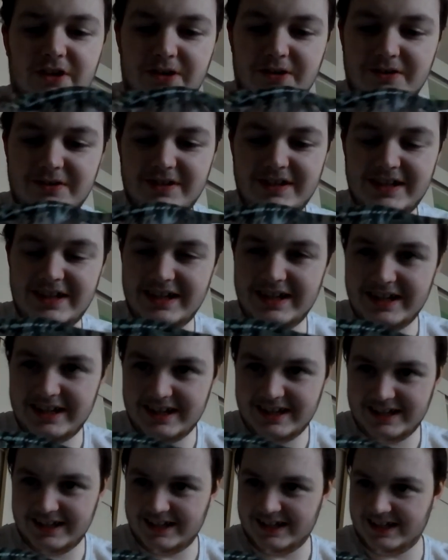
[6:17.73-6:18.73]
So,
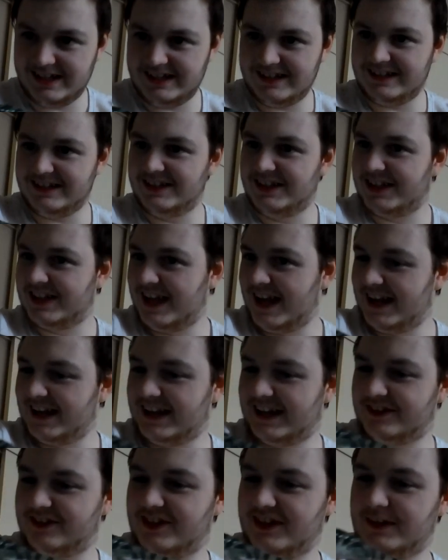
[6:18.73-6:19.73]
you
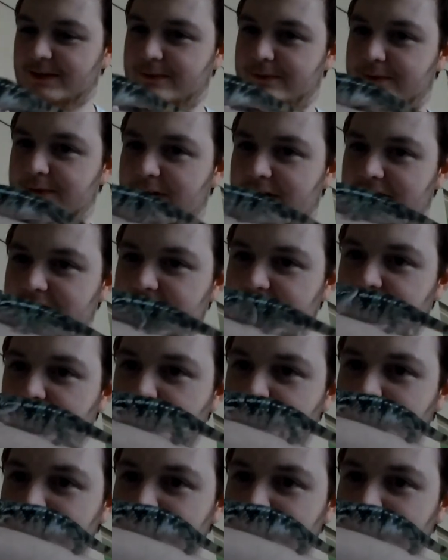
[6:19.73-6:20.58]
can actually feel,